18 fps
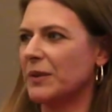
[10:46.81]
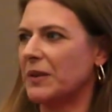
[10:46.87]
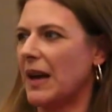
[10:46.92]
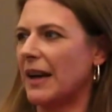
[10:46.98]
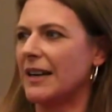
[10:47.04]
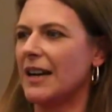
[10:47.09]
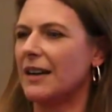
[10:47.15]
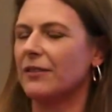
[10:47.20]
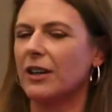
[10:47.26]

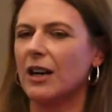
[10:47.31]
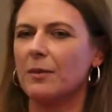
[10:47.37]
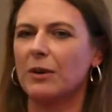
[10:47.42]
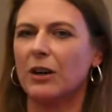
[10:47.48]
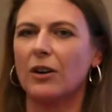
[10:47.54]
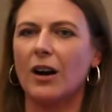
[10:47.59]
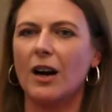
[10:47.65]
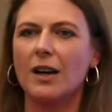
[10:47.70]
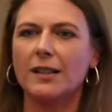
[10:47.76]
I'd never come
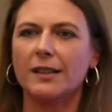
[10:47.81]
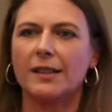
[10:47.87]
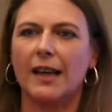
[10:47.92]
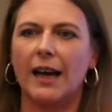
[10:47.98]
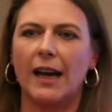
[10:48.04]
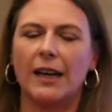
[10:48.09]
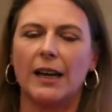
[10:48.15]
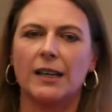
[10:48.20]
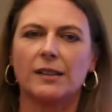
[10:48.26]
across
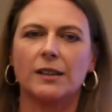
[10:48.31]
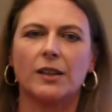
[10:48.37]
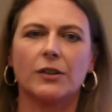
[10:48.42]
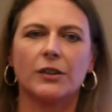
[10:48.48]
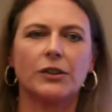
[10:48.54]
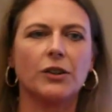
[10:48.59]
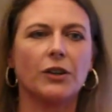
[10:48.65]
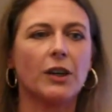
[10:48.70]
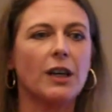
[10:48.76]
that. And so
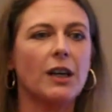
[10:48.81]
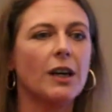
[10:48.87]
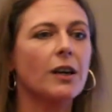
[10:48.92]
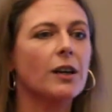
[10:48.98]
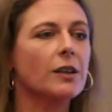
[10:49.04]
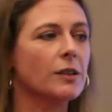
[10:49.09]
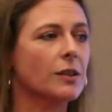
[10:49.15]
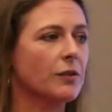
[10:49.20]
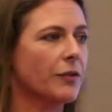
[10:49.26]
it took
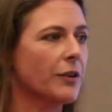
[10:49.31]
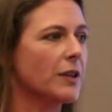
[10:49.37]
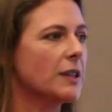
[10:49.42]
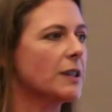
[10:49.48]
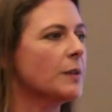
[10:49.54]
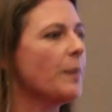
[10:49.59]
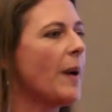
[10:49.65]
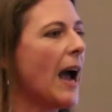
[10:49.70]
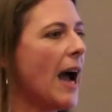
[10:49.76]
years for
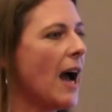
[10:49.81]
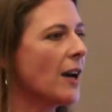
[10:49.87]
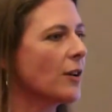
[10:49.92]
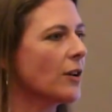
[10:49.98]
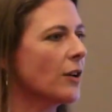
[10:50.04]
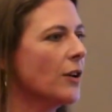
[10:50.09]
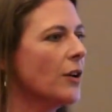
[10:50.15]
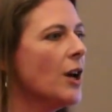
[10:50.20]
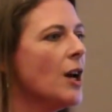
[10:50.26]
this
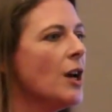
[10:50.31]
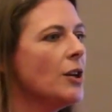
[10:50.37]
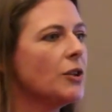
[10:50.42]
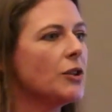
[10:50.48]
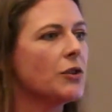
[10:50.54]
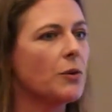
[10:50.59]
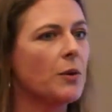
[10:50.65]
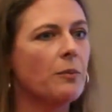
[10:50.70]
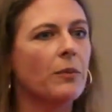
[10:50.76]
pattern
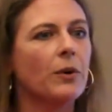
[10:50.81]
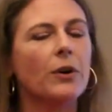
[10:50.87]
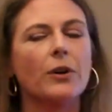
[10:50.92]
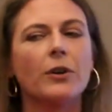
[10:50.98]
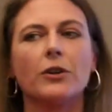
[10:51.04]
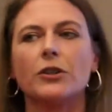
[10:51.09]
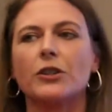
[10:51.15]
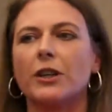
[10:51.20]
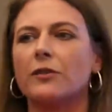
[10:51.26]
to
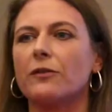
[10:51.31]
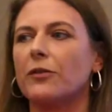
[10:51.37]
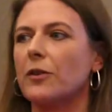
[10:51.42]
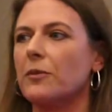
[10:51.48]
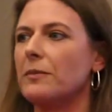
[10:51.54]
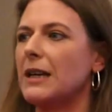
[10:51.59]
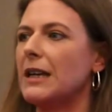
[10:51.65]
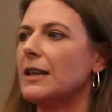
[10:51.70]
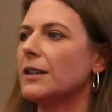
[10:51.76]
emerge and
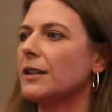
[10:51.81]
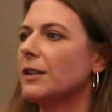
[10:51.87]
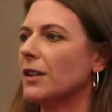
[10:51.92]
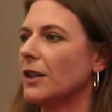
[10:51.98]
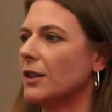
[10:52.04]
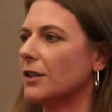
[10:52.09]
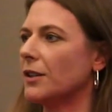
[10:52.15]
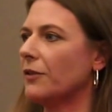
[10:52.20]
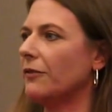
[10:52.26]
for me to
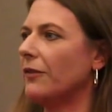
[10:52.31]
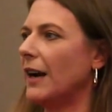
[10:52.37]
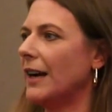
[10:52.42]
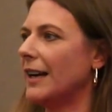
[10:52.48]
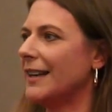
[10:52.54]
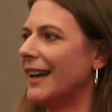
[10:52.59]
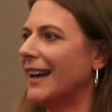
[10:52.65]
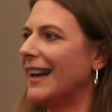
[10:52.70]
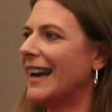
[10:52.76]
start to
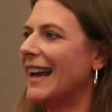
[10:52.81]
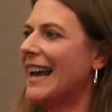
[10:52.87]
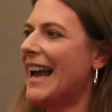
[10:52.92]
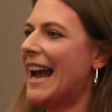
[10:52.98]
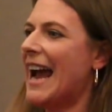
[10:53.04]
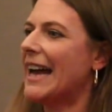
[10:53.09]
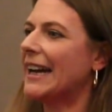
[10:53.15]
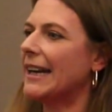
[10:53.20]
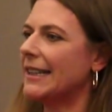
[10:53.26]
find it.
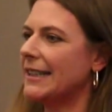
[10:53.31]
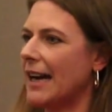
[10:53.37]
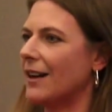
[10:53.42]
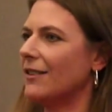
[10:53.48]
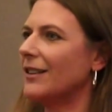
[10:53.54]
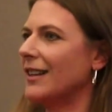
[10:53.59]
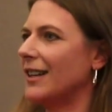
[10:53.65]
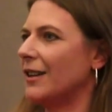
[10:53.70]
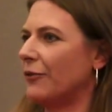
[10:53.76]
And I
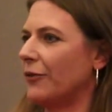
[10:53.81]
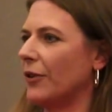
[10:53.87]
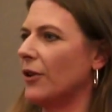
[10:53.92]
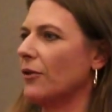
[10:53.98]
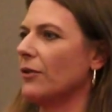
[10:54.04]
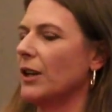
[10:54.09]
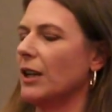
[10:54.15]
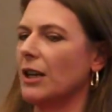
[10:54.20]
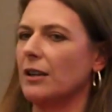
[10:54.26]
doubted it for
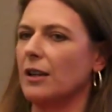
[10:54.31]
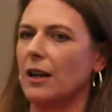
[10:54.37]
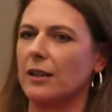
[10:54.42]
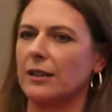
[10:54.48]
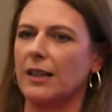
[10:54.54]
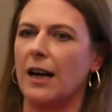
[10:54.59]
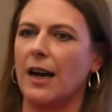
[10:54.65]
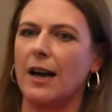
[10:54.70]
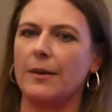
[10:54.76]
a really long
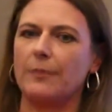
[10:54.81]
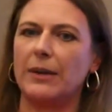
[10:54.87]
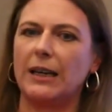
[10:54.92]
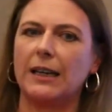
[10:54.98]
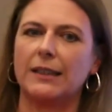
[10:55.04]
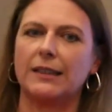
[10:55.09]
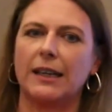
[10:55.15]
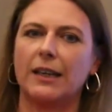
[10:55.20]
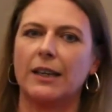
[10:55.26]
time
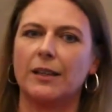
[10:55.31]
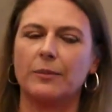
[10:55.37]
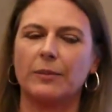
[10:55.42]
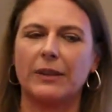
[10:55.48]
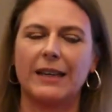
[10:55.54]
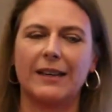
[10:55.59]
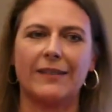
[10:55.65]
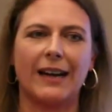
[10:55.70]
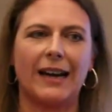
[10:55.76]
because I couldn't
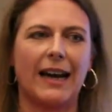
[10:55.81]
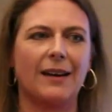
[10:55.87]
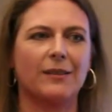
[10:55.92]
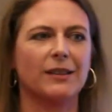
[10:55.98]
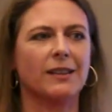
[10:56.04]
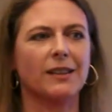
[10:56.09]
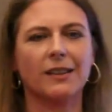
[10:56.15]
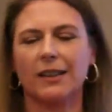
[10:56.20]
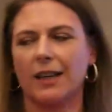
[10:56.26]
believe that I
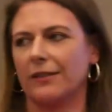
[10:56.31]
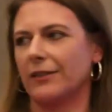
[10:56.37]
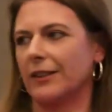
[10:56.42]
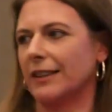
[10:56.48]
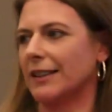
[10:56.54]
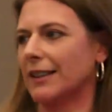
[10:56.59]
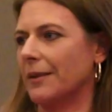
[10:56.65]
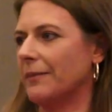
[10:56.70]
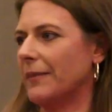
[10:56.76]
was
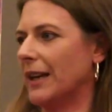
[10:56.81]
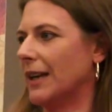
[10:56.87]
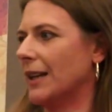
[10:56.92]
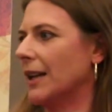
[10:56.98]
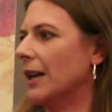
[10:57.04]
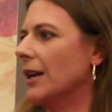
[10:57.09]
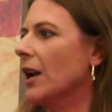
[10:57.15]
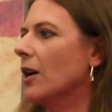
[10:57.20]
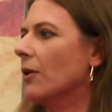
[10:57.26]
discovering something
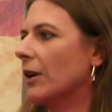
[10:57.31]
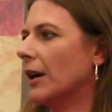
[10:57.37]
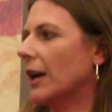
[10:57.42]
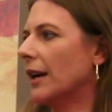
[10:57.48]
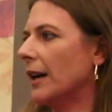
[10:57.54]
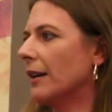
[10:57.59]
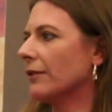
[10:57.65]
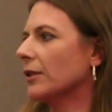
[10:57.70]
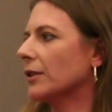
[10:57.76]
that no one
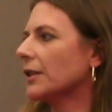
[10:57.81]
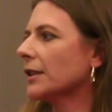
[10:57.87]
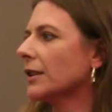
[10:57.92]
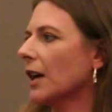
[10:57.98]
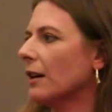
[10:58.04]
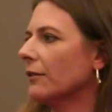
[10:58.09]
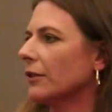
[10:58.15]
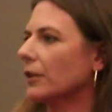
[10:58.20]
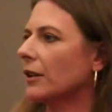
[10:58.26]
had ever
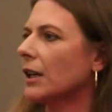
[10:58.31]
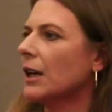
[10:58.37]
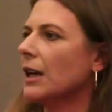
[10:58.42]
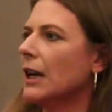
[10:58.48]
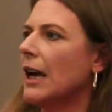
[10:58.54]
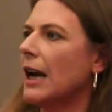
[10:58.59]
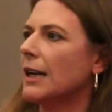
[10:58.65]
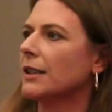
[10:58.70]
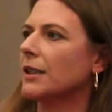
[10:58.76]
discovered.
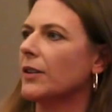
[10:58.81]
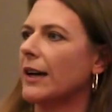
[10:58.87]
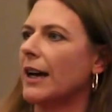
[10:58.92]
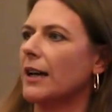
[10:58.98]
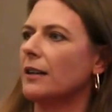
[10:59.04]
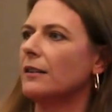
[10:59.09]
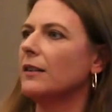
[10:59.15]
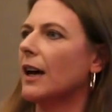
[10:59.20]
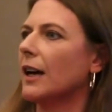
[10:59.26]
And so I
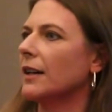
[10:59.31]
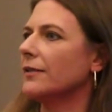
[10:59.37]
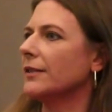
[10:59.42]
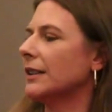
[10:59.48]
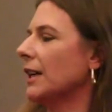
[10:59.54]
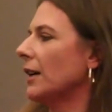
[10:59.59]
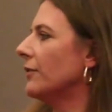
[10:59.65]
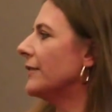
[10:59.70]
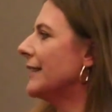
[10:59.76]
had a lot of
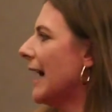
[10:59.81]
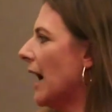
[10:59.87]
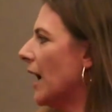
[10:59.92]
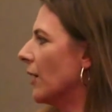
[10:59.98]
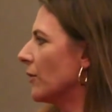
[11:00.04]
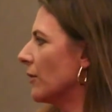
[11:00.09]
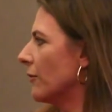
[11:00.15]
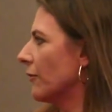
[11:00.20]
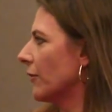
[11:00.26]

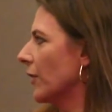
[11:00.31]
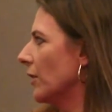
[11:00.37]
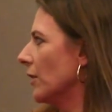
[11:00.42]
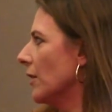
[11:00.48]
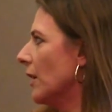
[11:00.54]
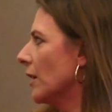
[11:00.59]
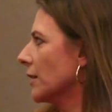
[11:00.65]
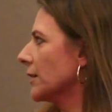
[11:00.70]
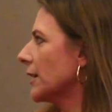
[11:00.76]
self-doubt for a
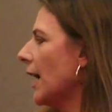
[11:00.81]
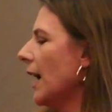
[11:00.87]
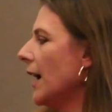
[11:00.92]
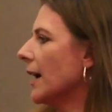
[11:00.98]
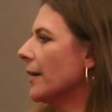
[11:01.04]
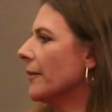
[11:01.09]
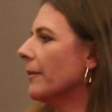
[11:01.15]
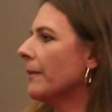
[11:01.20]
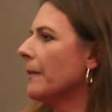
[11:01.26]
long
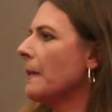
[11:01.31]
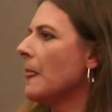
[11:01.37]
time.